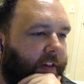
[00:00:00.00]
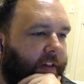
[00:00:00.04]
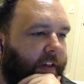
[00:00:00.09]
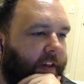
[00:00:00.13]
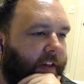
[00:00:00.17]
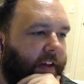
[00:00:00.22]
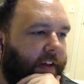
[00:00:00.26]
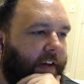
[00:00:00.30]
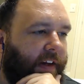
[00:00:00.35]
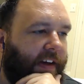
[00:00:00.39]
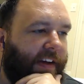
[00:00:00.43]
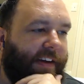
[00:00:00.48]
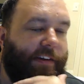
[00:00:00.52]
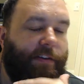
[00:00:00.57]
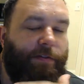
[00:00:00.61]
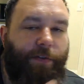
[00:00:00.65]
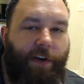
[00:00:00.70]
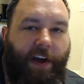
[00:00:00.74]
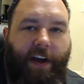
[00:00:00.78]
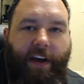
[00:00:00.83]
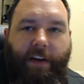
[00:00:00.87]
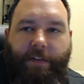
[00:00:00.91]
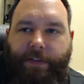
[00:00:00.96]
That he's
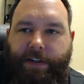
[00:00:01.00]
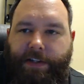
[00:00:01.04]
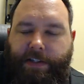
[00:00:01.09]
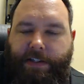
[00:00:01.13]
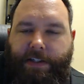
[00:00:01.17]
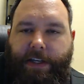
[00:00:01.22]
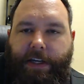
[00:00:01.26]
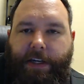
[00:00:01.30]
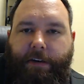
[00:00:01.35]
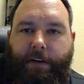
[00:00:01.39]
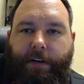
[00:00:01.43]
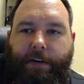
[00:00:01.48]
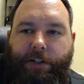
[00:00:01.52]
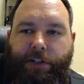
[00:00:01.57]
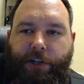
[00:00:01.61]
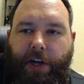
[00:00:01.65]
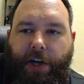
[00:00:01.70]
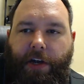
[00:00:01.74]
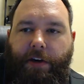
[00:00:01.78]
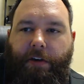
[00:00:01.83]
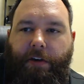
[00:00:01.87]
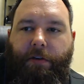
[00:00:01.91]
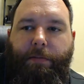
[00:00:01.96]
found this secret
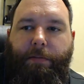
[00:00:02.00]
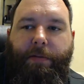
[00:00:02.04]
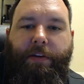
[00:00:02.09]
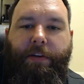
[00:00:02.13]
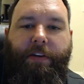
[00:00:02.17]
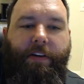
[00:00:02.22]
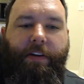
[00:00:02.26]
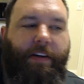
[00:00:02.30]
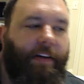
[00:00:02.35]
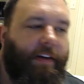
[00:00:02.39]
channel, but